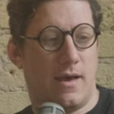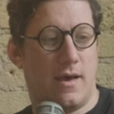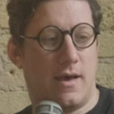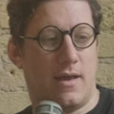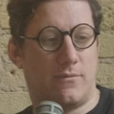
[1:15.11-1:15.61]

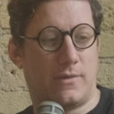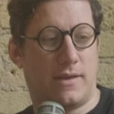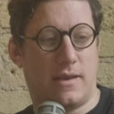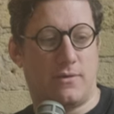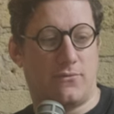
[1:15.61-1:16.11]
I've been
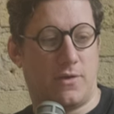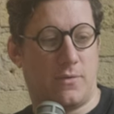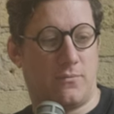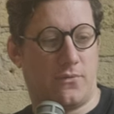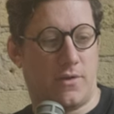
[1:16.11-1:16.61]
getting
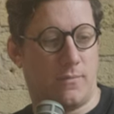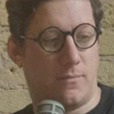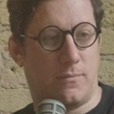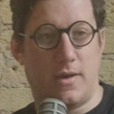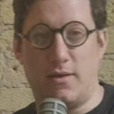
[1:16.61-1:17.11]
film
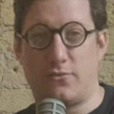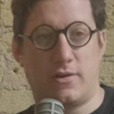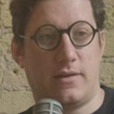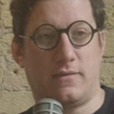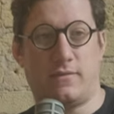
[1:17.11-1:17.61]
from
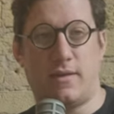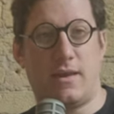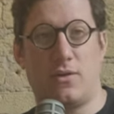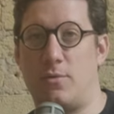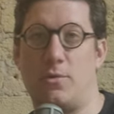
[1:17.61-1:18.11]
every
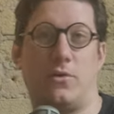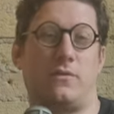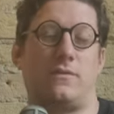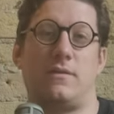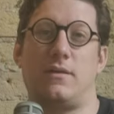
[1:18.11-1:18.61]
state
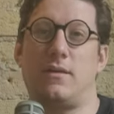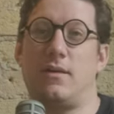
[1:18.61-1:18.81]
almost,